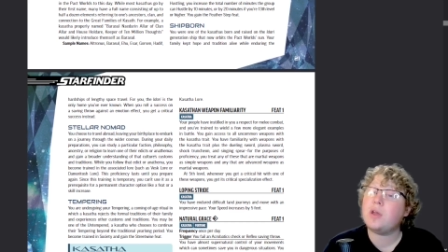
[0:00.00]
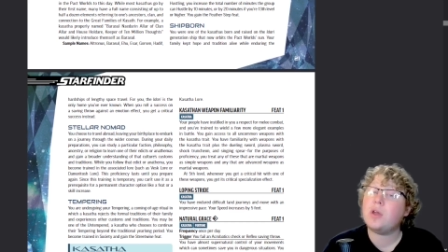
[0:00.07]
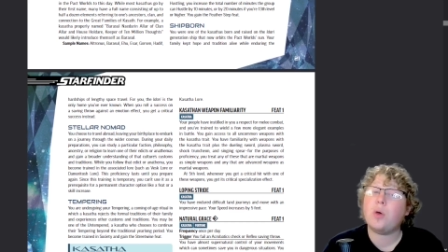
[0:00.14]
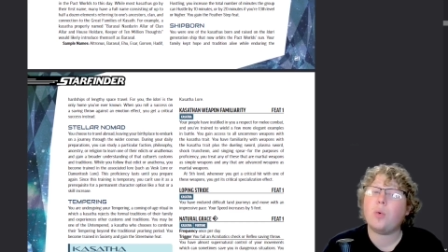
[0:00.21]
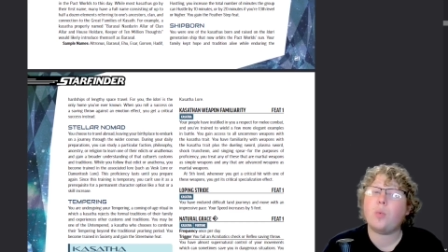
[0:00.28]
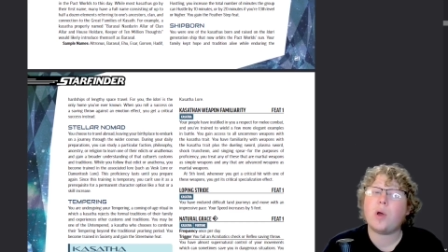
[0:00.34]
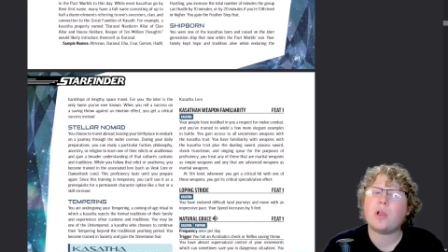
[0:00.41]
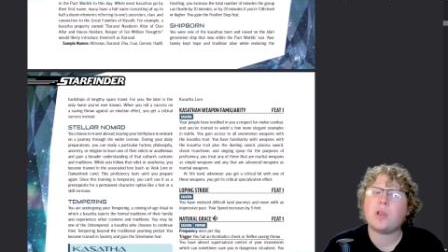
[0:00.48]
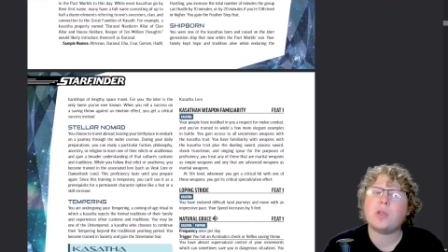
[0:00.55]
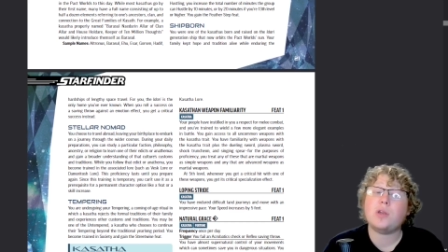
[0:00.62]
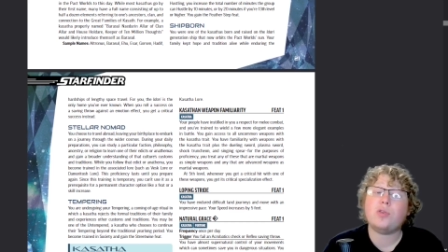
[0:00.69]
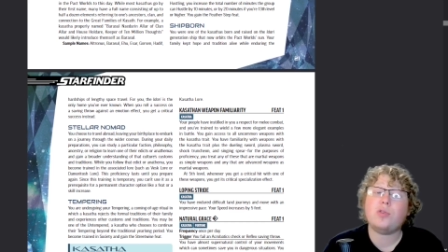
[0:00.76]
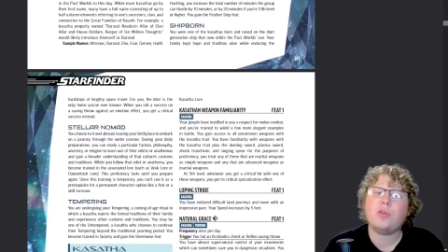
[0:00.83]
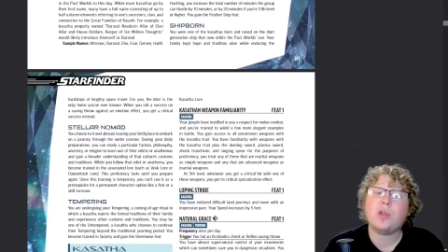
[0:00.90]
while
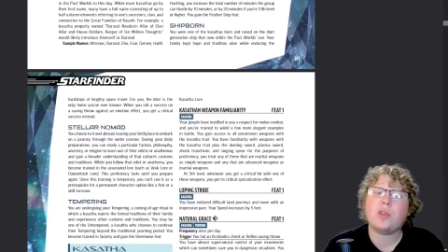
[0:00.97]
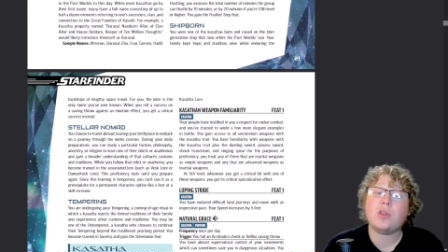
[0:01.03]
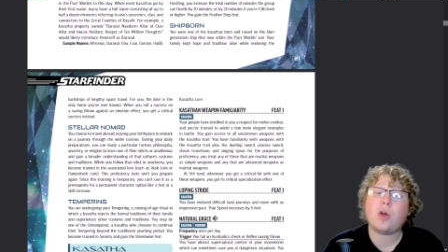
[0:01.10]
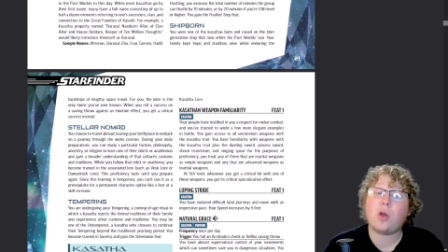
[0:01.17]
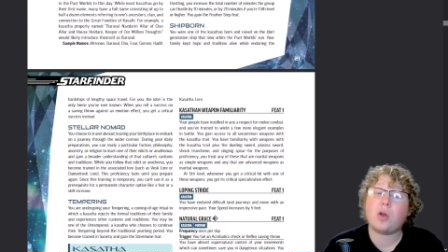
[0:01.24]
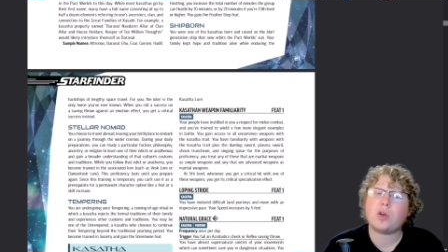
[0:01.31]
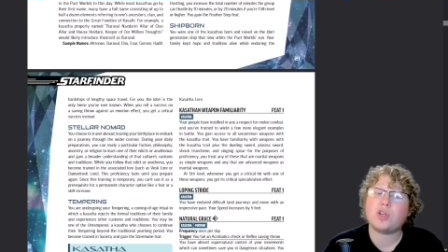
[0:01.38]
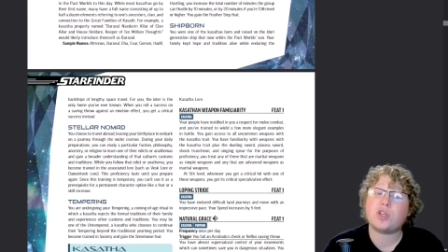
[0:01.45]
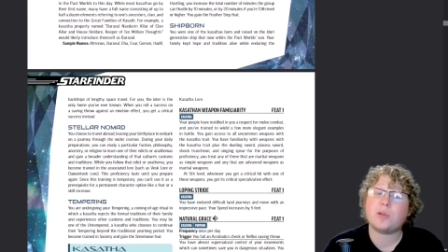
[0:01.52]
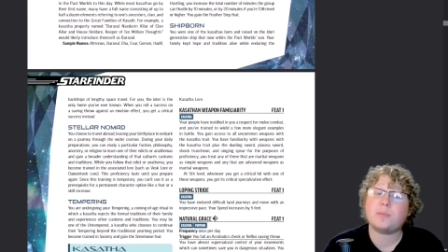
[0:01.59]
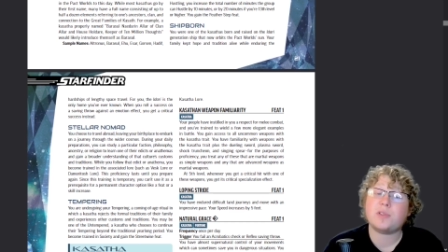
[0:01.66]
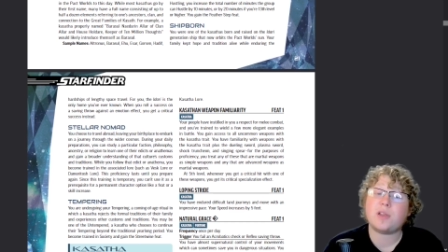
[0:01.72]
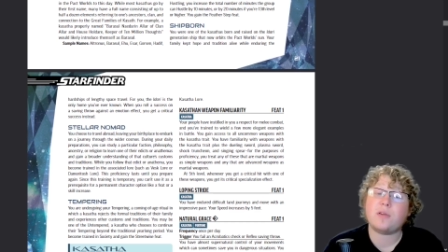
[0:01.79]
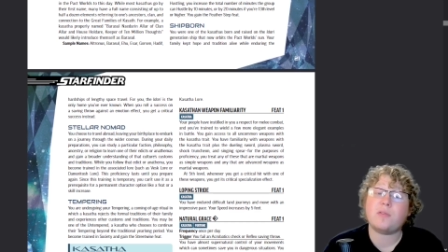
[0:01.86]
enduring the hardships
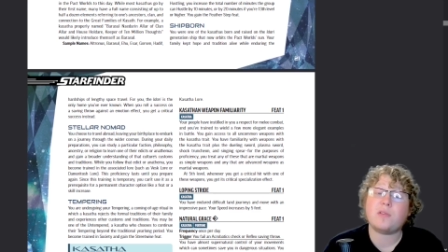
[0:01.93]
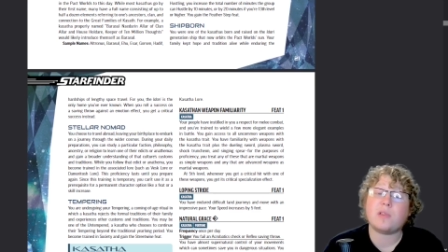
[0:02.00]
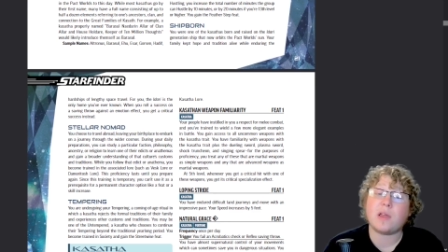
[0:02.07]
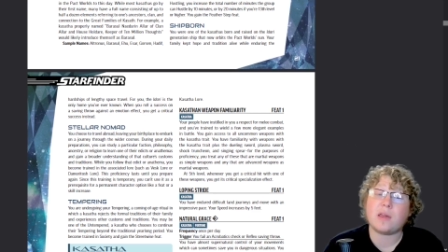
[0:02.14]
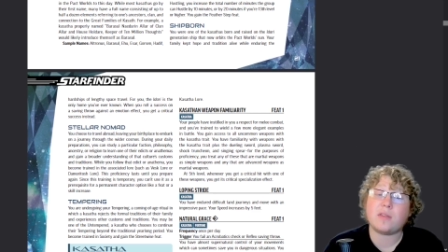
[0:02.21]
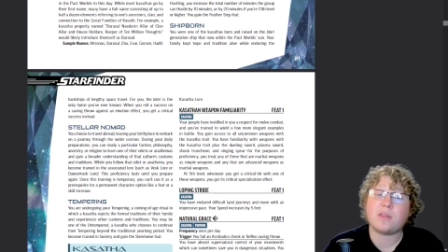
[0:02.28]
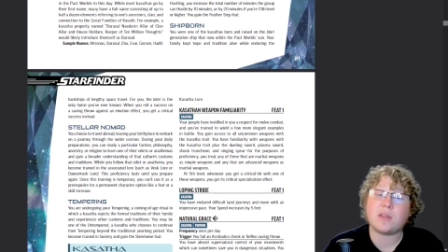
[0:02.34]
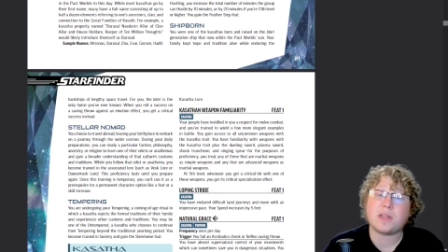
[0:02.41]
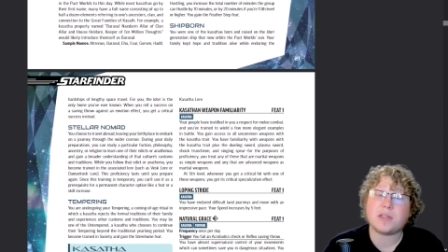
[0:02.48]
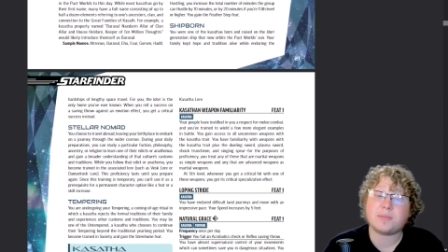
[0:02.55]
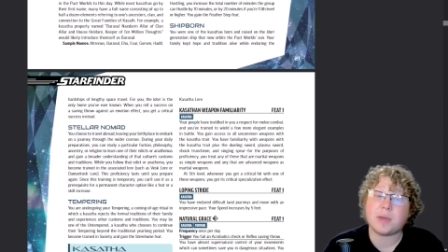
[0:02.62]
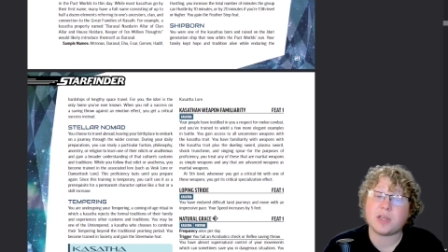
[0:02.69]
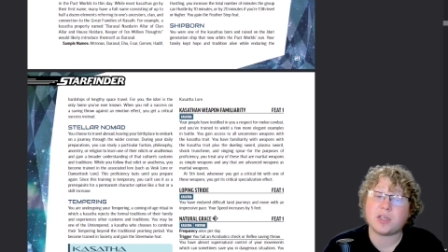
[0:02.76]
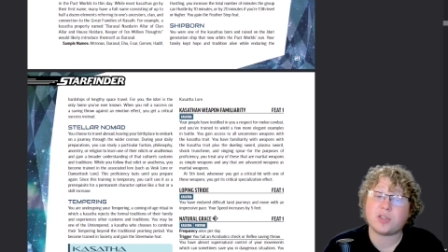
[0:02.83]
of lengthy
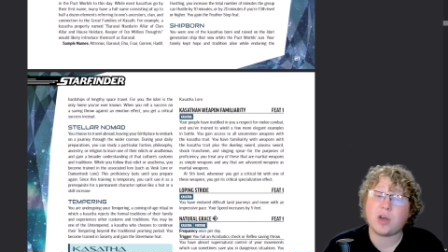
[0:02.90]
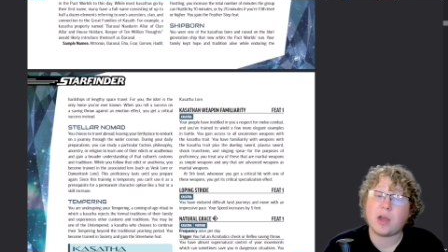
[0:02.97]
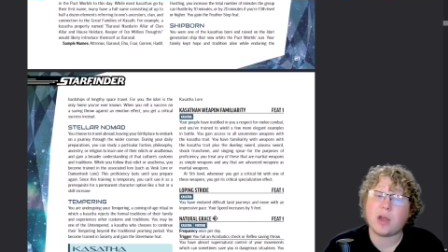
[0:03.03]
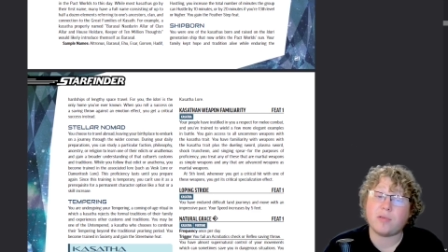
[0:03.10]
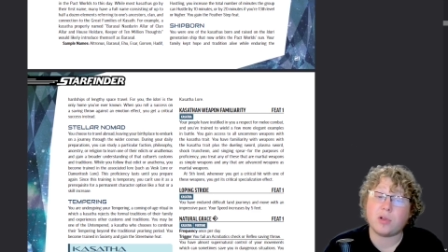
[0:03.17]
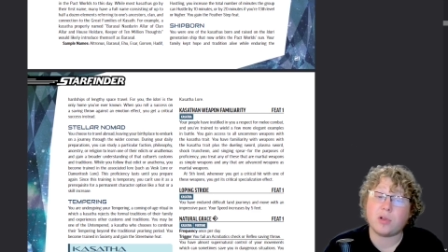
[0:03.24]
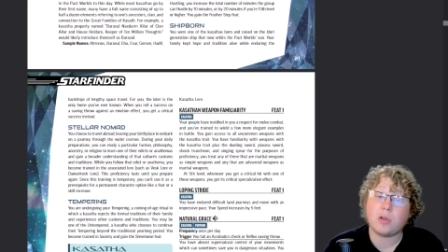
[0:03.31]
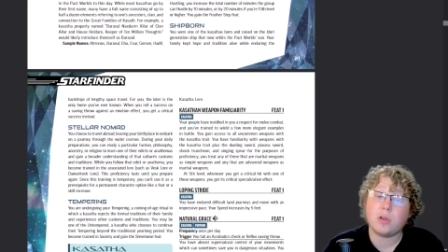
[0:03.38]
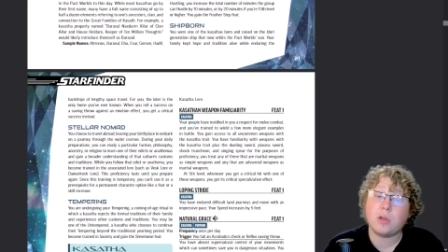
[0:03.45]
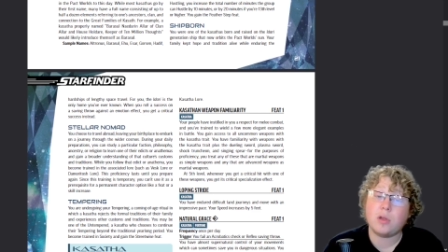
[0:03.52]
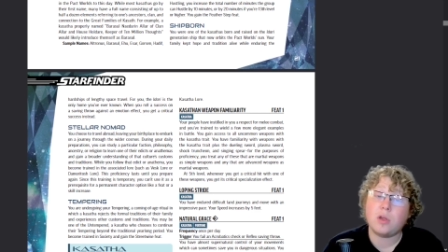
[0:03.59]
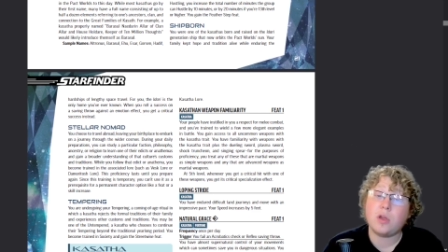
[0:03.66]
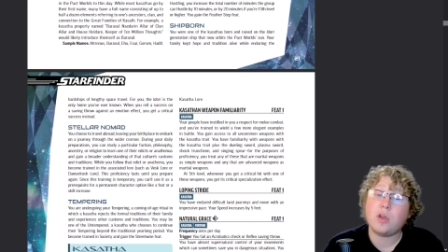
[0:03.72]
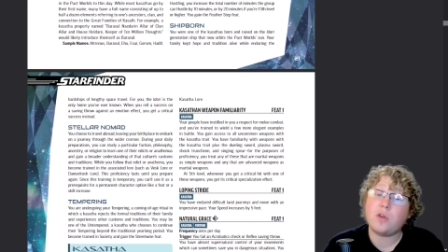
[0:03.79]
space travel.
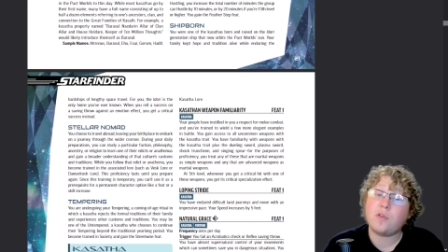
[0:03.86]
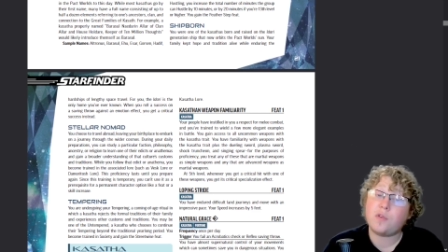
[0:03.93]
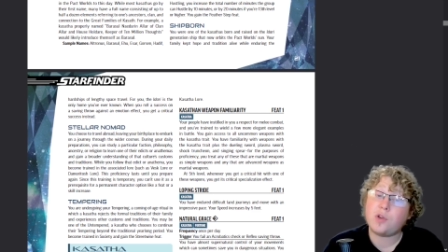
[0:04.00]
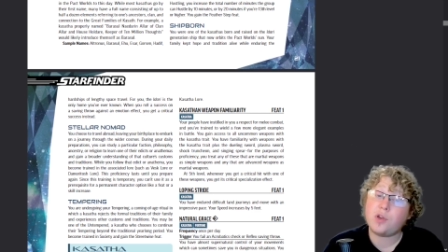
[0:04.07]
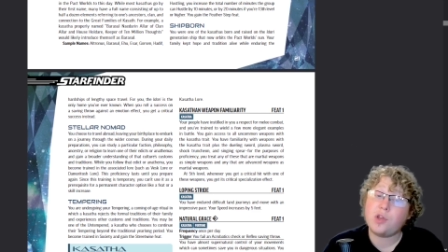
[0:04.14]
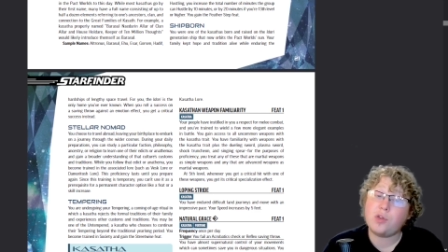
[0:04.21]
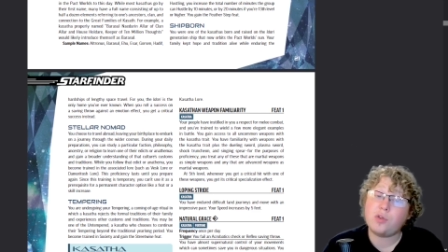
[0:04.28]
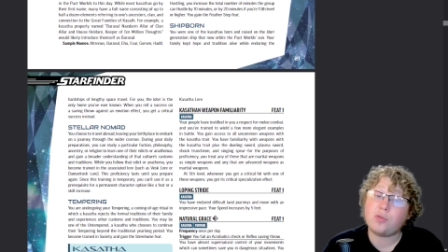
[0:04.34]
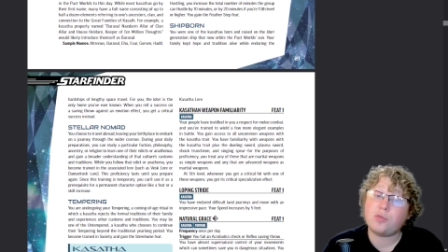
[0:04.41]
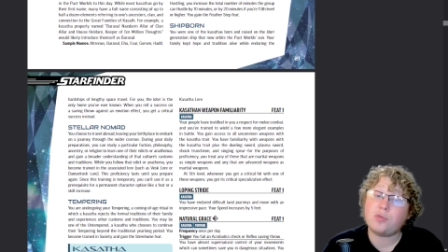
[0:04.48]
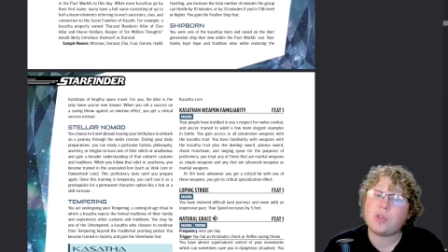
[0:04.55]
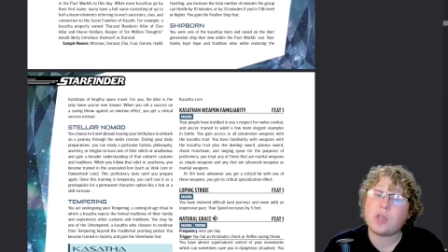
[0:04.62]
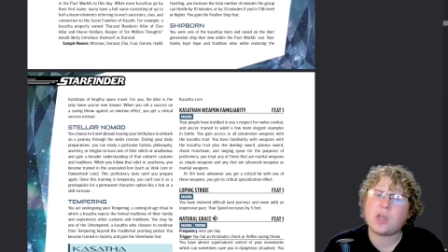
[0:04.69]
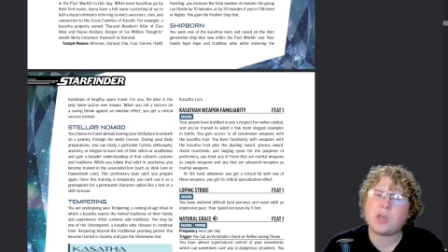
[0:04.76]
For you,
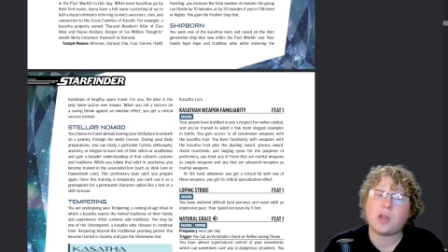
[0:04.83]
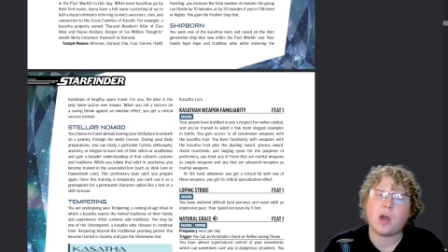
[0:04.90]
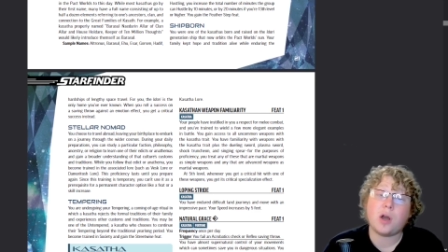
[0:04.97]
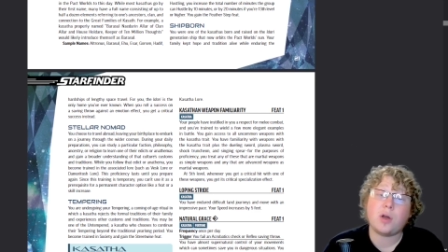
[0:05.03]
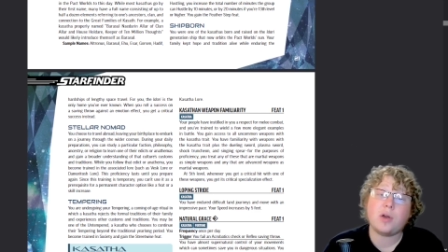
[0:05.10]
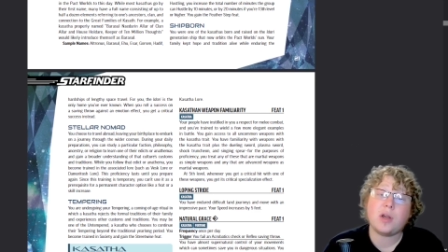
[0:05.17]
the Adari